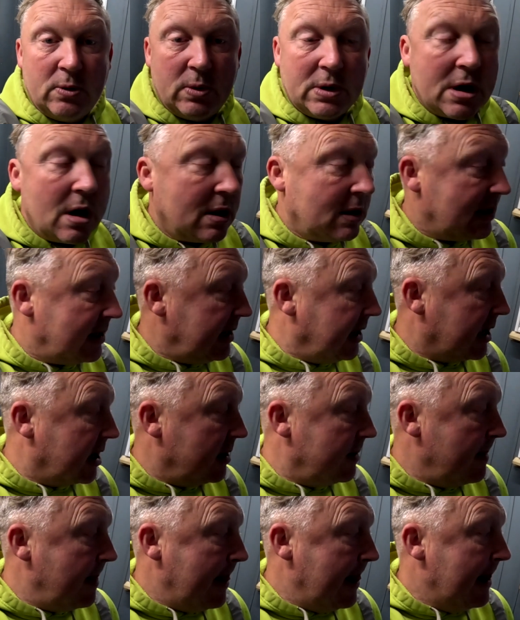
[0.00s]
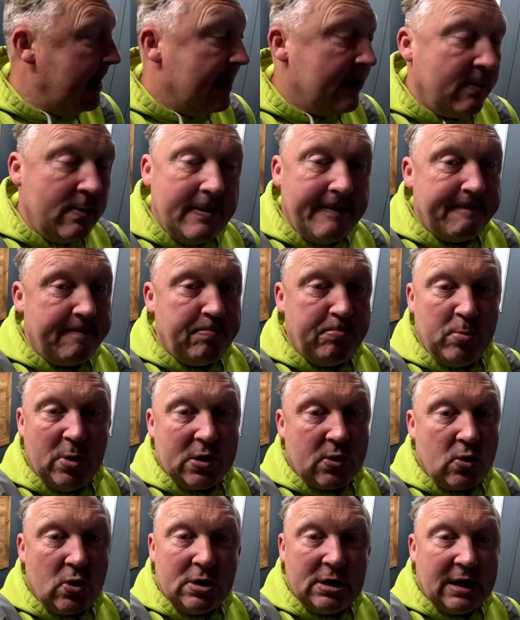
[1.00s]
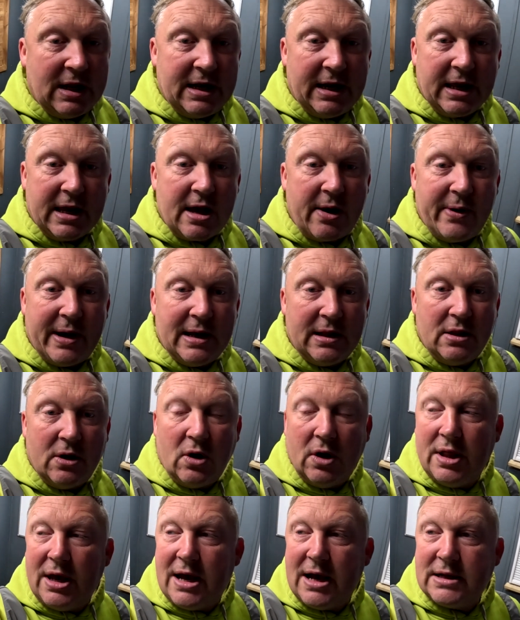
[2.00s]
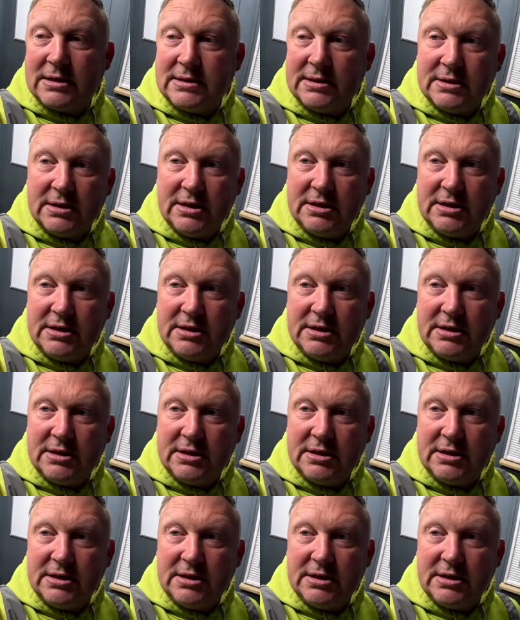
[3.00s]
We can't let it. We couldn't let it go out like that.